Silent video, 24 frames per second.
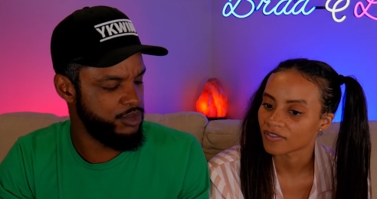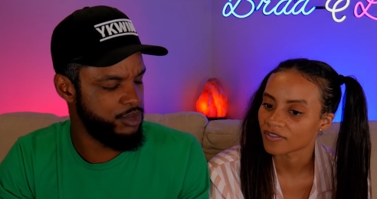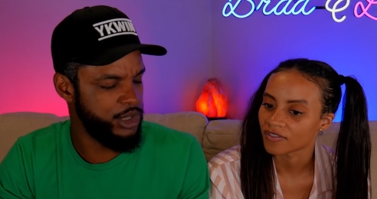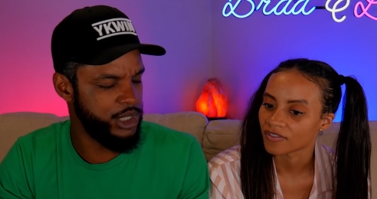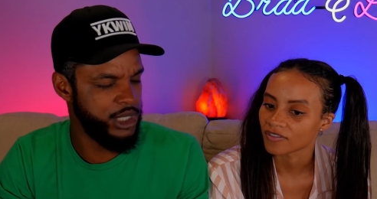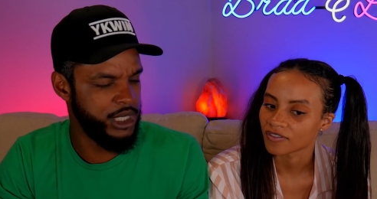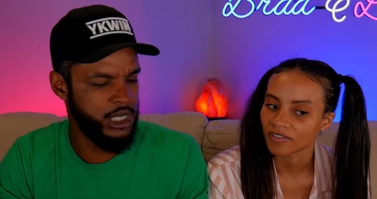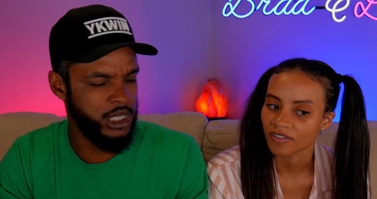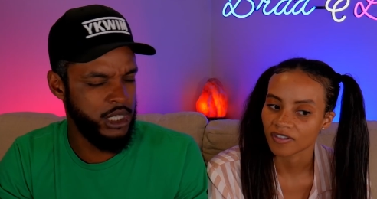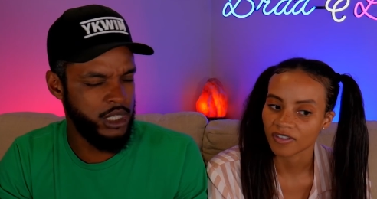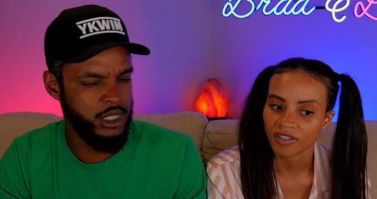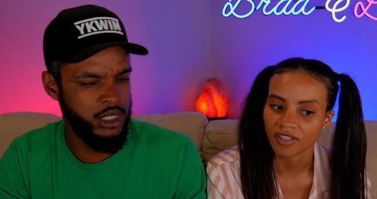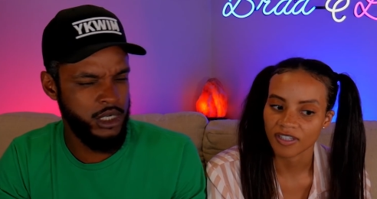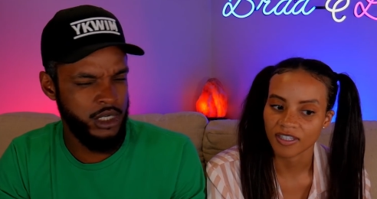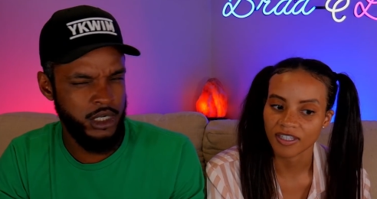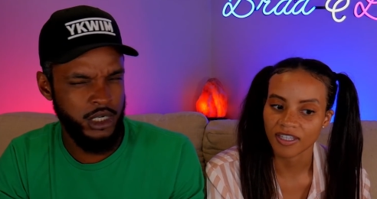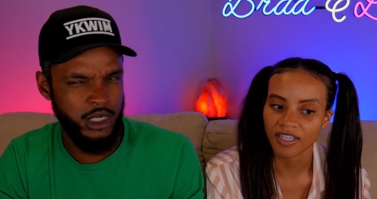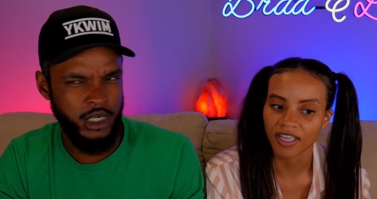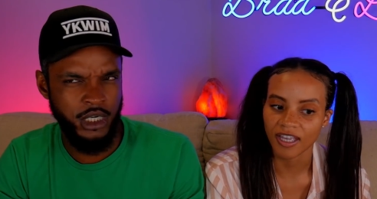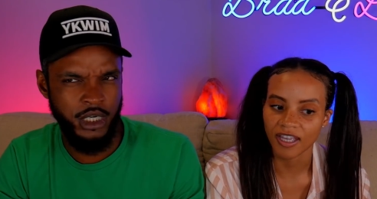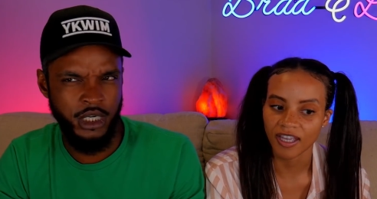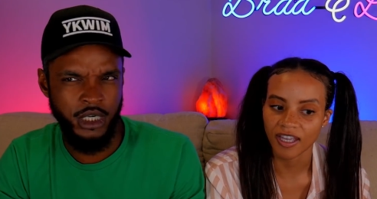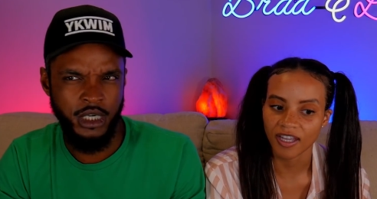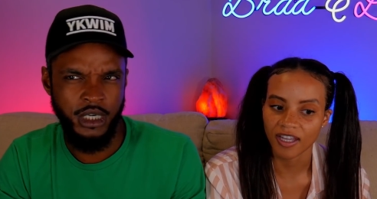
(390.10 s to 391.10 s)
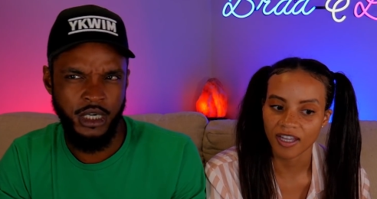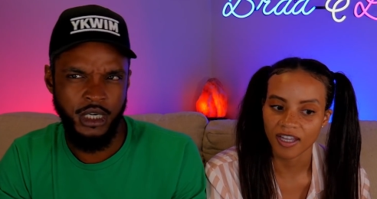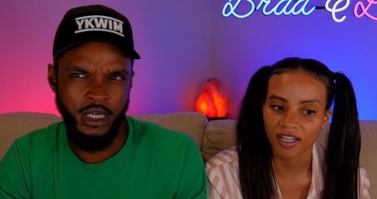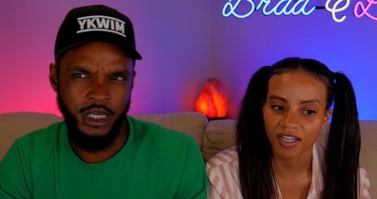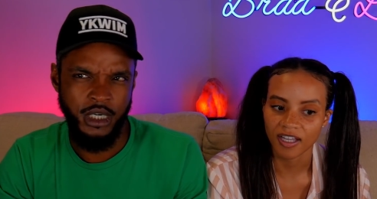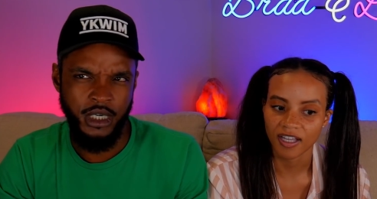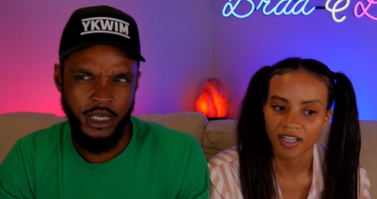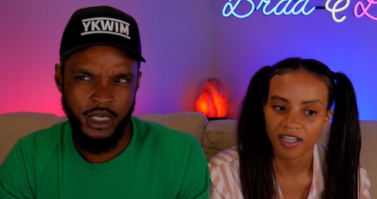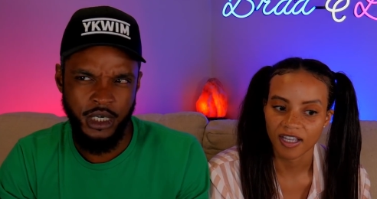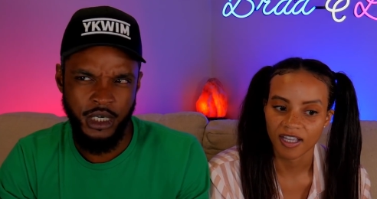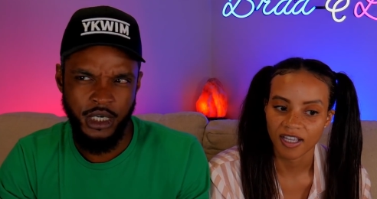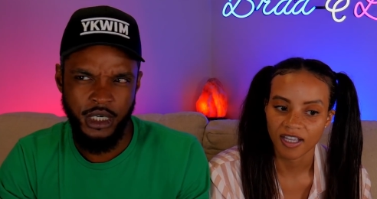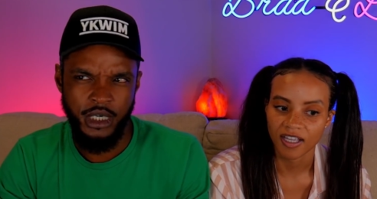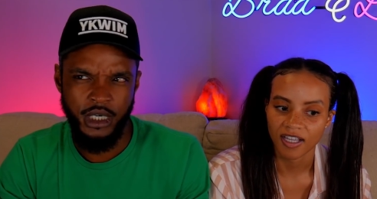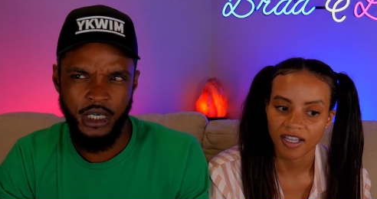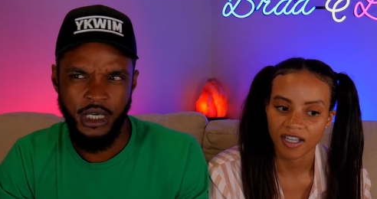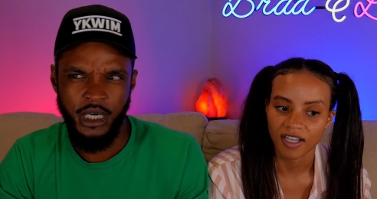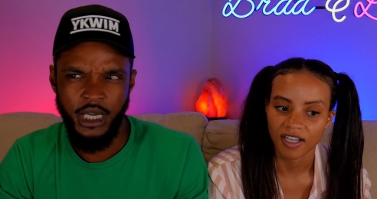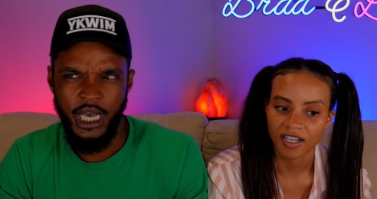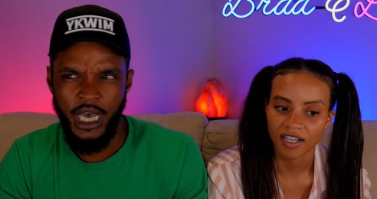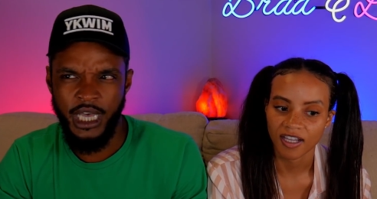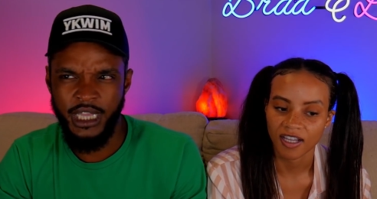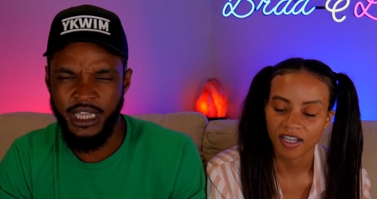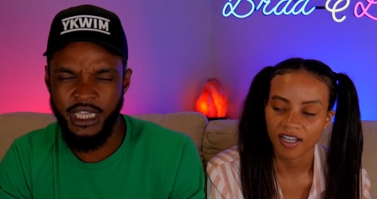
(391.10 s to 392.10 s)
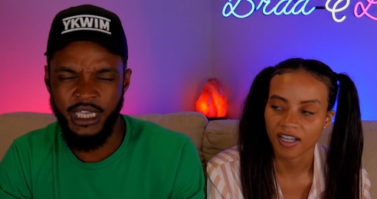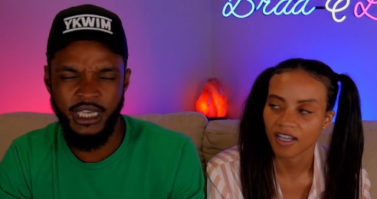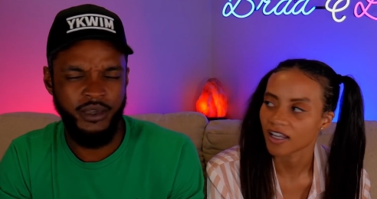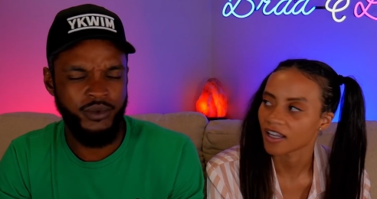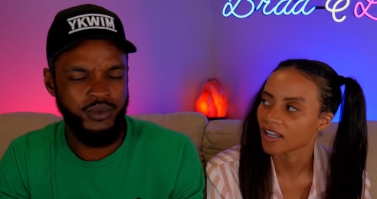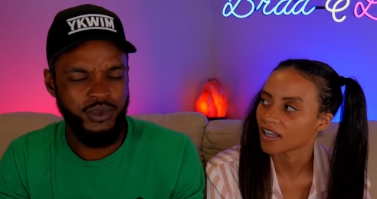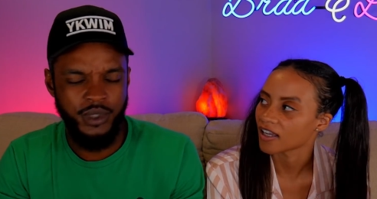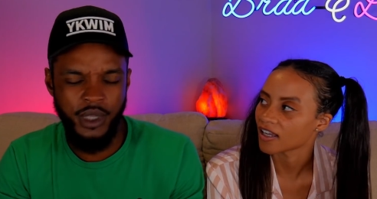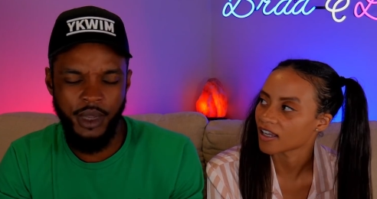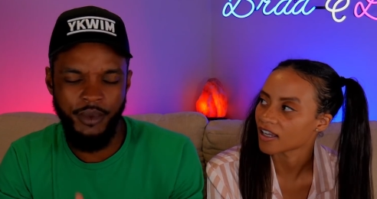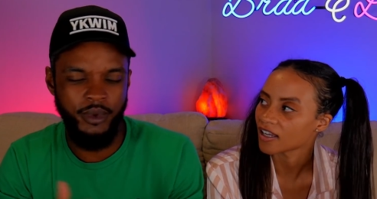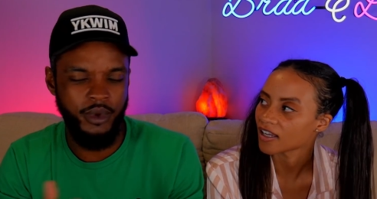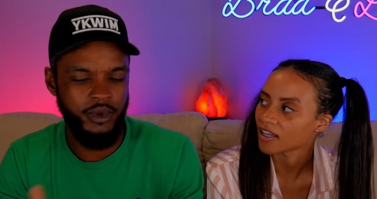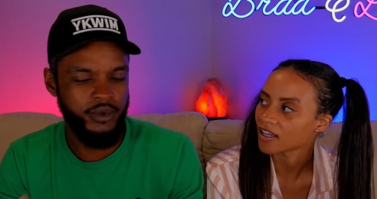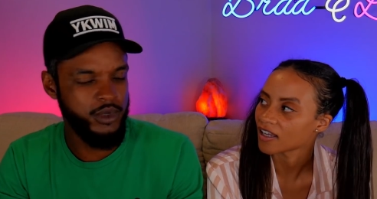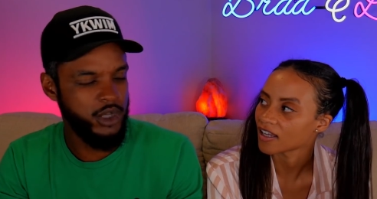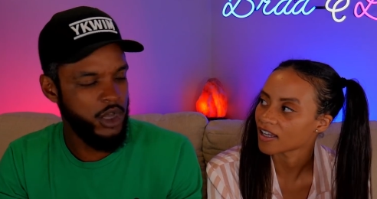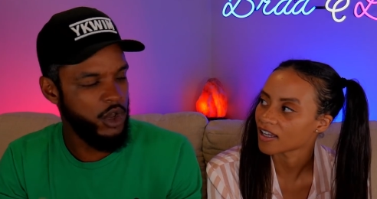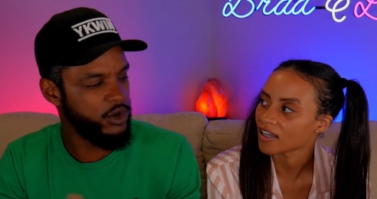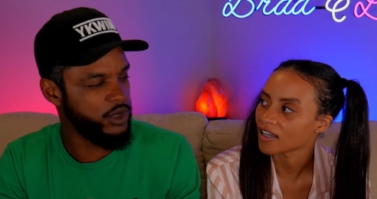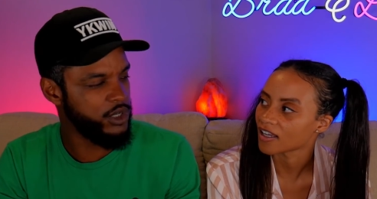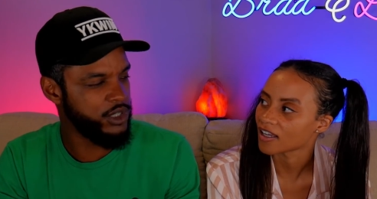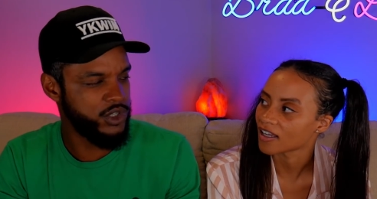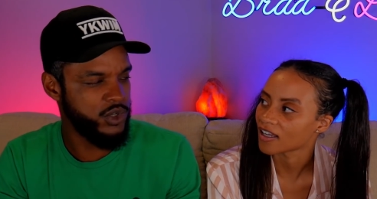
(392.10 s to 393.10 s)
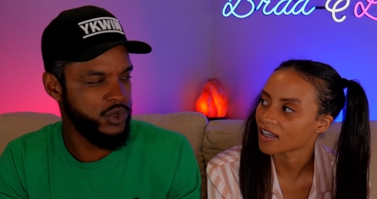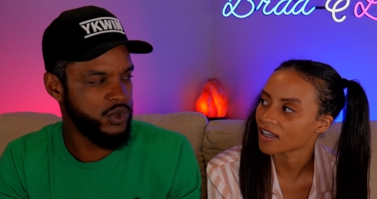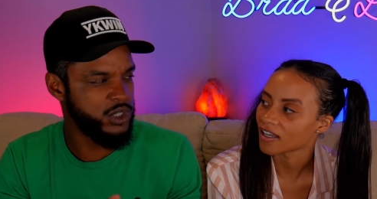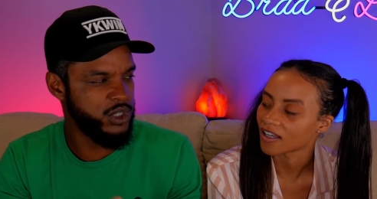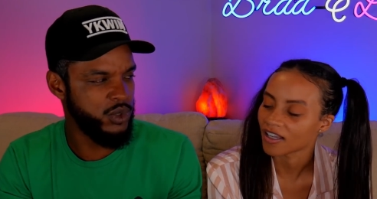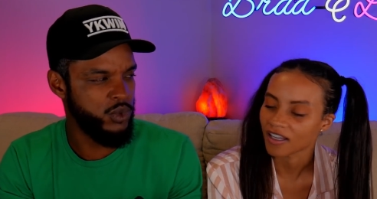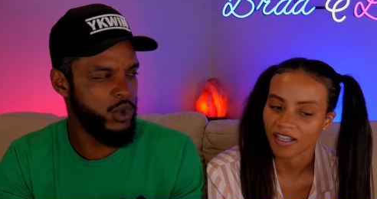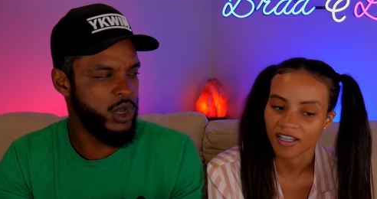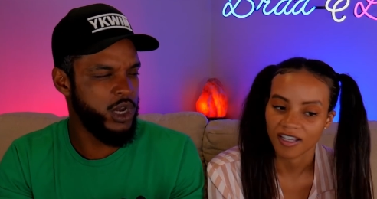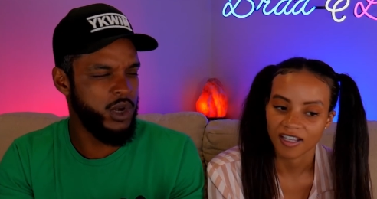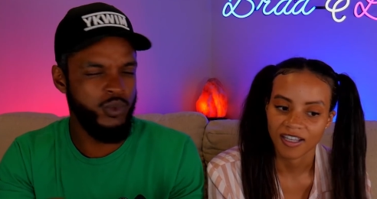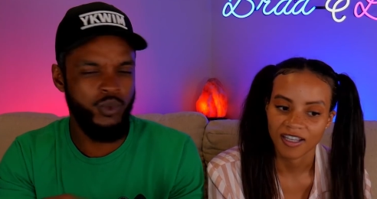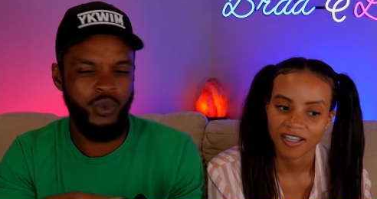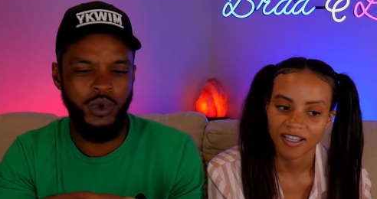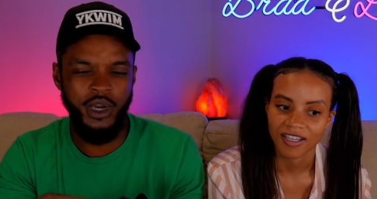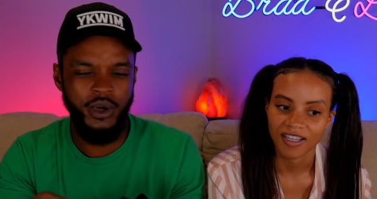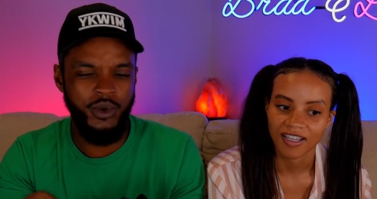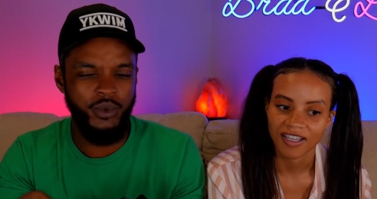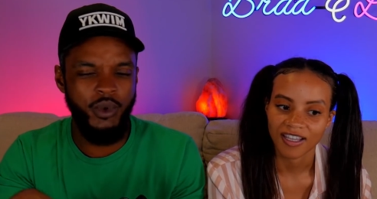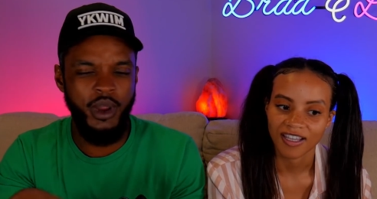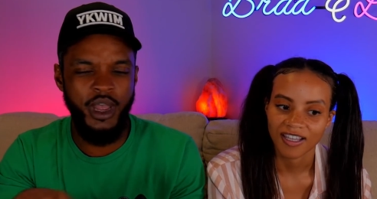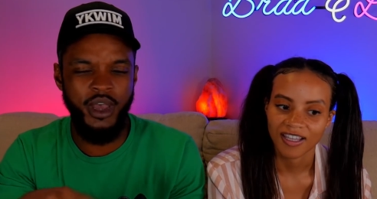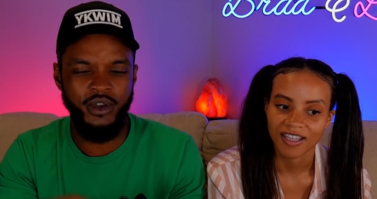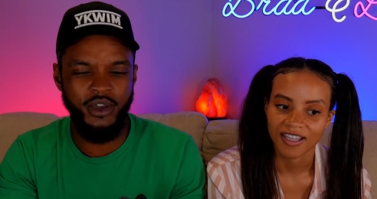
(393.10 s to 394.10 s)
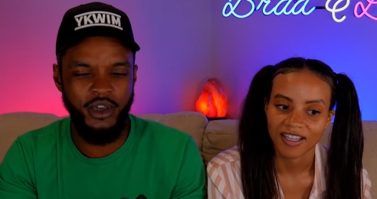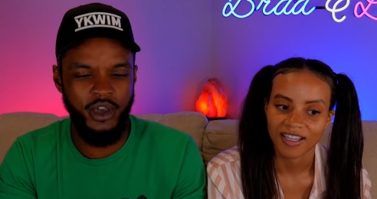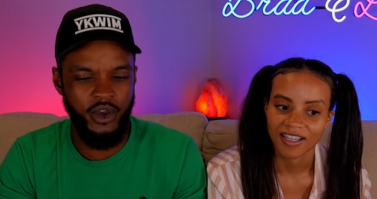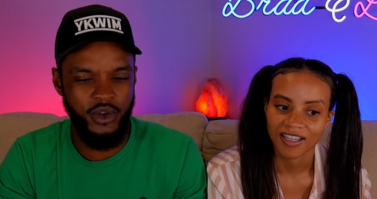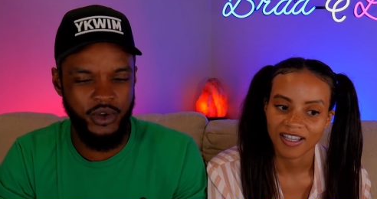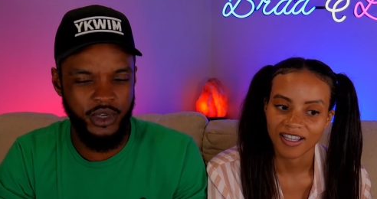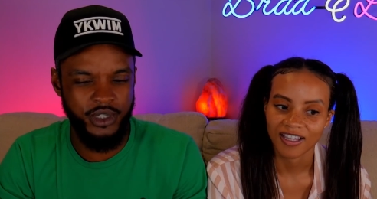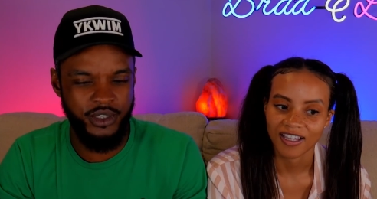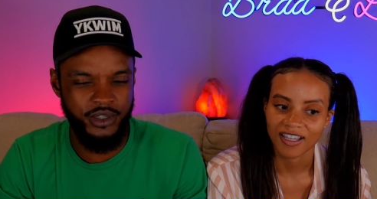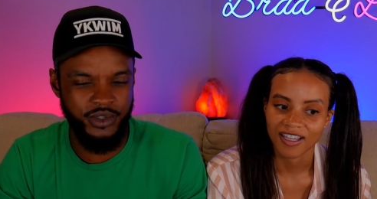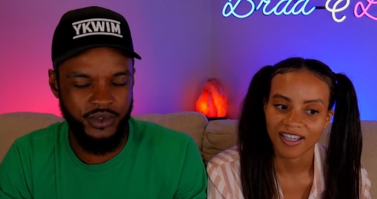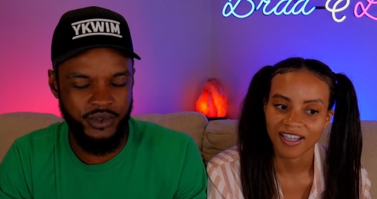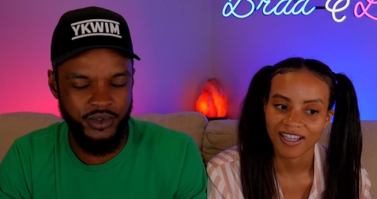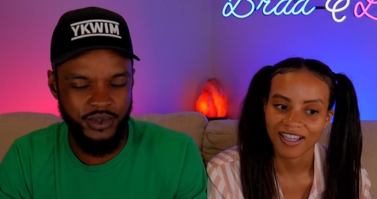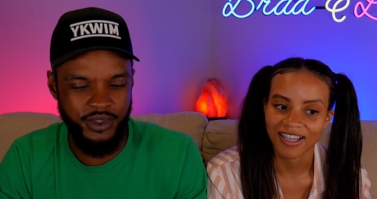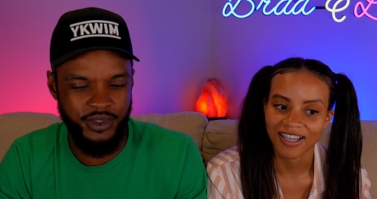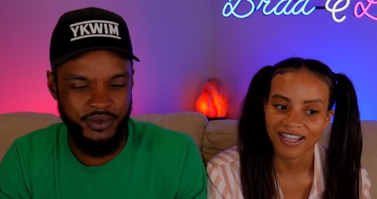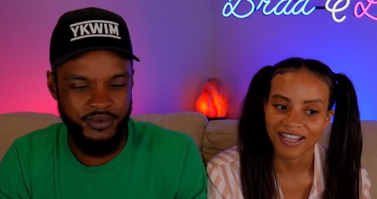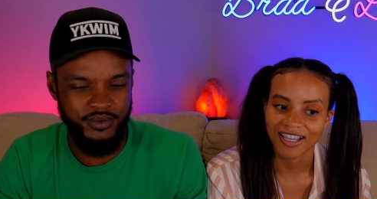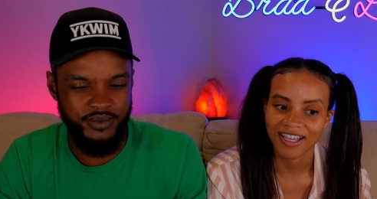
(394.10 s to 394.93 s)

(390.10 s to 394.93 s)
Speaker 1: pretty clear. Yeah. I think somewhere Golden Toques and one one around Golden Toques.